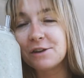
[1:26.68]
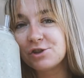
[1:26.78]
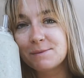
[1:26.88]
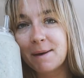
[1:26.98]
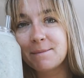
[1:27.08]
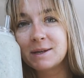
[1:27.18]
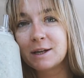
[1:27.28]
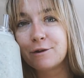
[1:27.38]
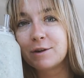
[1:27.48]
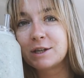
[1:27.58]
I just made
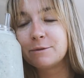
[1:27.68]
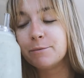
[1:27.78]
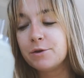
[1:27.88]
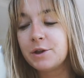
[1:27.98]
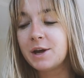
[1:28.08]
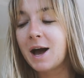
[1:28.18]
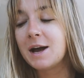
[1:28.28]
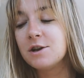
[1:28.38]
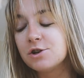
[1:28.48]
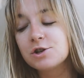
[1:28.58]
myself a smoothie. I
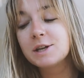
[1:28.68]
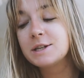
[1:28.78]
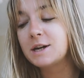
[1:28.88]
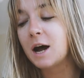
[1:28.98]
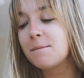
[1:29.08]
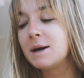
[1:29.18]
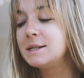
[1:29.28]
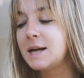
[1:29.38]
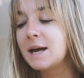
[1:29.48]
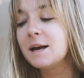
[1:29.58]
usually start my
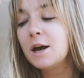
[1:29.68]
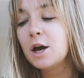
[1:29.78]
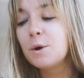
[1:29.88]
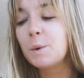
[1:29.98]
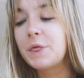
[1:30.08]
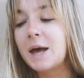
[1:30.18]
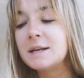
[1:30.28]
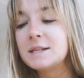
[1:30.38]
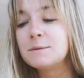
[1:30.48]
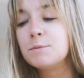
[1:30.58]
day with a
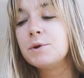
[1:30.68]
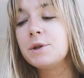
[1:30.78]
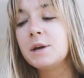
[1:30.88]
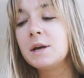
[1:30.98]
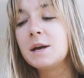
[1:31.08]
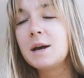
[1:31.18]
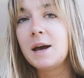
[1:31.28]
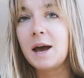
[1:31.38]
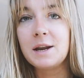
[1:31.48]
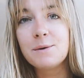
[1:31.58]
smoothie
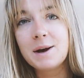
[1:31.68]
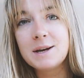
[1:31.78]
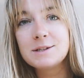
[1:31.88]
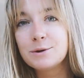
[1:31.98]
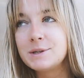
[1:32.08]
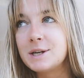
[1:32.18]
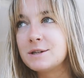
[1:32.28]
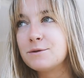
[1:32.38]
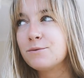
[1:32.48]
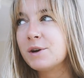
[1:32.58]
anyway, so it
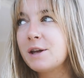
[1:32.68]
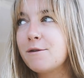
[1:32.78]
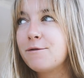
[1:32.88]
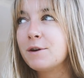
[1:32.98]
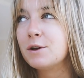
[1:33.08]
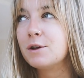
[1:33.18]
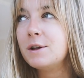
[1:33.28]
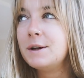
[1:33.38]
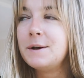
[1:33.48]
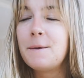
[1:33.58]
doesn't really feel
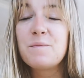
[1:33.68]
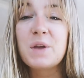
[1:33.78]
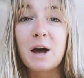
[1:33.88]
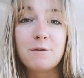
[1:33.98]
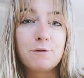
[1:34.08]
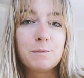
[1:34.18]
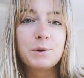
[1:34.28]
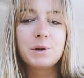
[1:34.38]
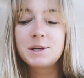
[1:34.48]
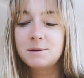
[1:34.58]

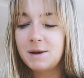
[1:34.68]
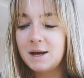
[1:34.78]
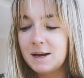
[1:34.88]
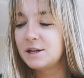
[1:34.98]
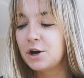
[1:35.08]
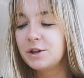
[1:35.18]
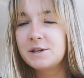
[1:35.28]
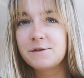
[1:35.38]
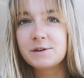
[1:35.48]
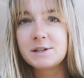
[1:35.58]
unfamiliar to me. The only
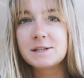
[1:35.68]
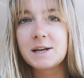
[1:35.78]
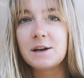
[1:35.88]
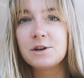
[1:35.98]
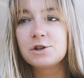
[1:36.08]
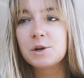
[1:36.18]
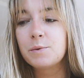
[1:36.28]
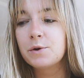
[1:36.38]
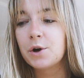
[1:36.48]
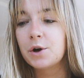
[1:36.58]
difference is I usually
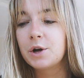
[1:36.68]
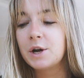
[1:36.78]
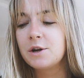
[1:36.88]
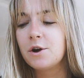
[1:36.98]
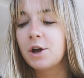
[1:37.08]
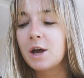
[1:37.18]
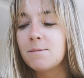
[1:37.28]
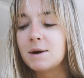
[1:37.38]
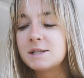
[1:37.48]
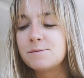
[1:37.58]
put coconut yogurt in
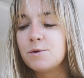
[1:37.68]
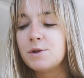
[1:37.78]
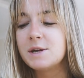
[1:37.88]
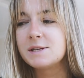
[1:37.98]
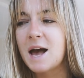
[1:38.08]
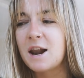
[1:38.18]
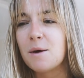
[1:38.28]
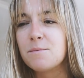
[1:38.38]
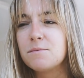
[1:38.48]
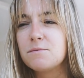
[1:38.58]
my smoothies, and
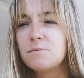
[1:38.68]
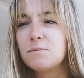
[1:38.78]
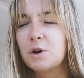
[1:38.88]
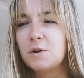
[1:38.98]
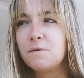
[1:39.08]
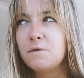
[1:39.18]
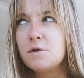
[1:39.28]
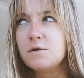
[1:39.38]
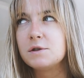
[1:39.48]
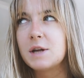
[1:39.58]
I'm
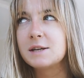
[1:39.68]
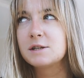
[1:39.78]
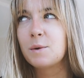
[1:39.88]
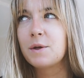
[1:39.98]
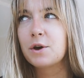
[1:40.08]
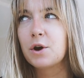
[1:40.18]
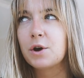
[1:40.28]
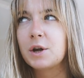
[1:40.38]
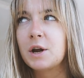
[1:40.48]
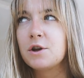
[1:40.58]
confused as to whether
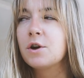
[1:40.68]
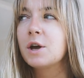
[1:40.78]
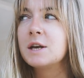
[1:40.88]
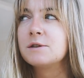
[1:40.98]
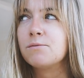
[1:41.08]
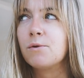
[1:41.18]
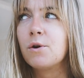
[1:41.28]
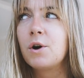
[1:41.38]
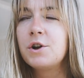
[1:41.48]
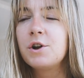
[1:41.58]
coconut yogurt is
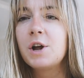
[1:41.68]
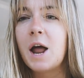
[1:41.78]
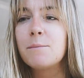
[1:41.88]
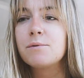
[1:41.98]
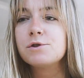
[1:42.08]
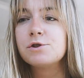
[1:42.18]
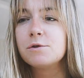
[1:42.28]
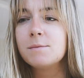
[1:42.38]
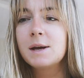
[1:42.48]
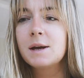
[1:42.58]
raw or not. I'm
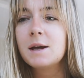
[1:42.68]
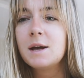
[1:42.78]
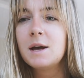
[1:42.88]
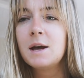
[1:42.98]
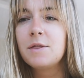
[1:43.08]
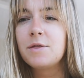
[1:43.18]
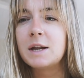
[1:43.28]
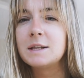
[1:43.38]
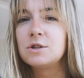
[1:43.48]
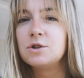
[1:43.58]
presuming that
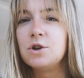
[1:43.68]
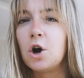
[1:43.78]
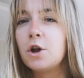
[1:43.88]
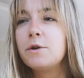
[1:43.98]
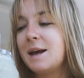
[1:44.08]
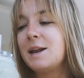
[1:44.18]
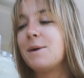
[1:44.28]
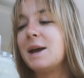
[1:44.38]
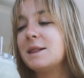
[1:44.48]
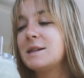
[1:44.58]
it's not.
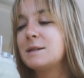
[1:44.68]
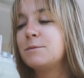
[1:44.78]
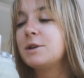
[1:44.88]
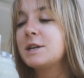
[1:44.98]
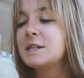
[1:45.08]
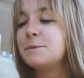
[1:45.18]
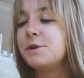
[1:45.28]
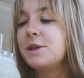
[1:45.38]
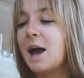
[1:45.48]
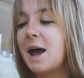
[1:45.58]
Anyway, in this morning's
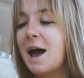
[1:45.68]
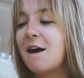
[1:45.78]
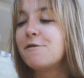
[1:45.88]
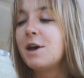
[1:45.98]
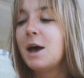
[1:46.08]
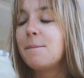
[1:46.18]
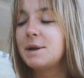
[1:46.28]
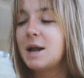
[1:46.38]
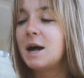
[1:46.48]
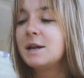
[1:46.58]
smoothie, I have
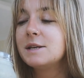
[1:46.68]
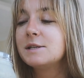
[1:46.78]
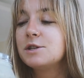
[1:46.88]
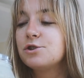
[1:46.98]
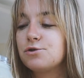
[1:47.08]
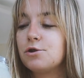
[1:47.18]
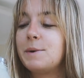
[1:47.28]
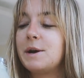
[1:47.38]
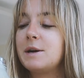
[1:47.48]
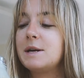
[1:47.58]
bananas,
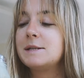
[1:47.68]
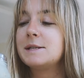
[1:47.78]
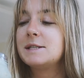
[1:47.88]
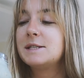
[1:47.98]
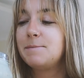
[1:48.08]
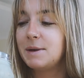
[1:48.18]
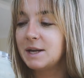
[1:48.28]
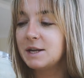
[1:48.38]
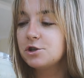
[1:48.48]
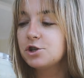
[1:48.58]
strawberries,
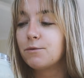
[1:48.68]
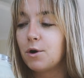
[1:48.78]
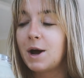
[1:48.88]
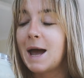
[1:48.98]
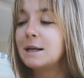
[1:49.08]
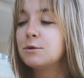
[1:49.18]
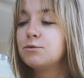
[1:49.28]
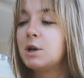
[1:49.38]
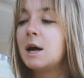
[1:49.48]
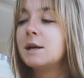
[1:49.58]
spinach, raw
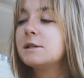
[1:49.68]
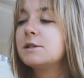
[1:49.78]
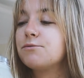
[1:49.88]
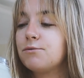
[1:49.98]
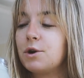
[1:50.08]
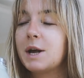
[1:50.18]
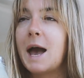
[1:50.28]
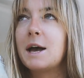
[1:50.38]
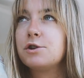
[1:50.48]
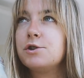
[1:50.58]
hazelnuts, raw
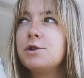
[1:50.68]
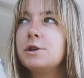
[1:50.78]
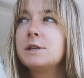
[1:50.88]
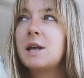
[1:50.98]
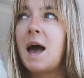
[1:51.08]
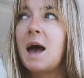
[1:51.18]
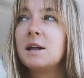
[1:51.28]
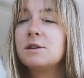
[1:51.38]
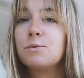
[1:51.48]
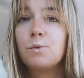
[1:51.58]
cashews,
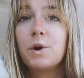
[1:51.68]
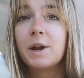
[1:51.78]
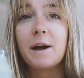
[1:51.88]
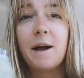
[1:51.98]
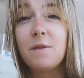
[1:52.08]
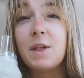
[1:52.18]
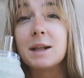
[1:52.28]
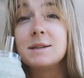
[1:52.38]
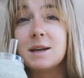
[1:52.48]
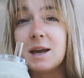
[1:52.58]
and water, and that's